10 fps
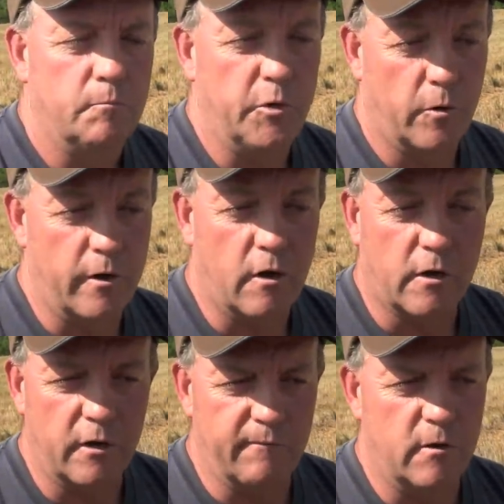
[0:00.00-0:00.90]
building
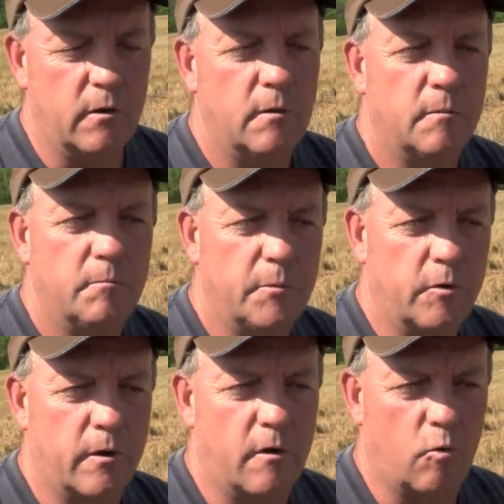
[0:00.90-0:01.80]
our cover,
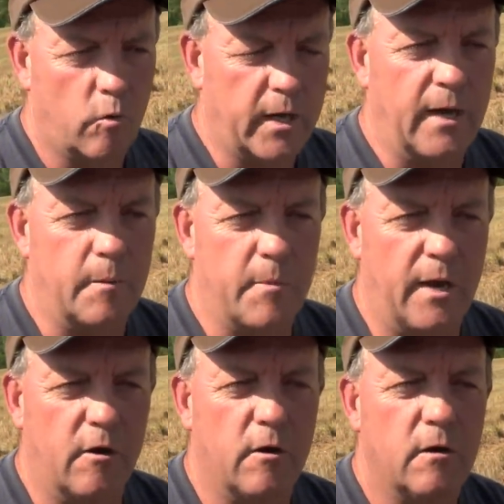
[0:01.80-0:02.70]
building our organic
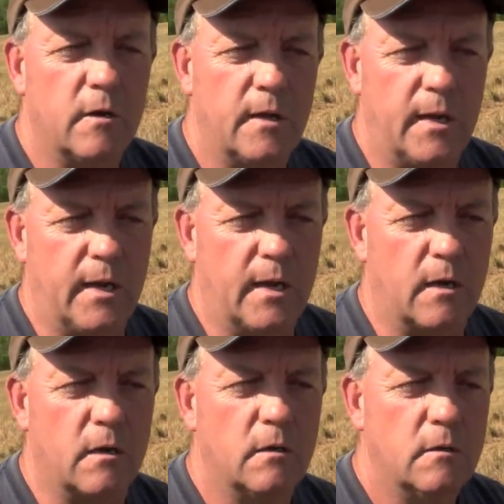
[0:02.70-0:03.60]
matter,
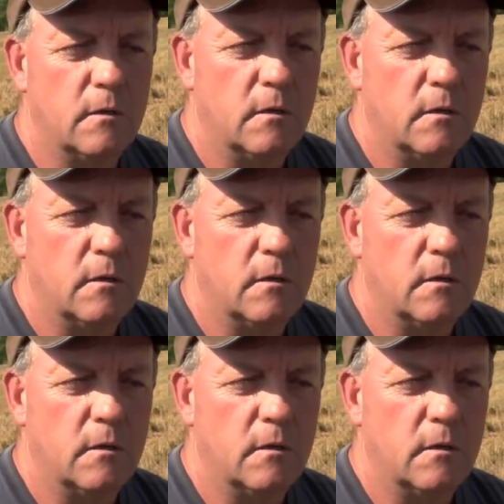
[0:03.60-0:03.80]
and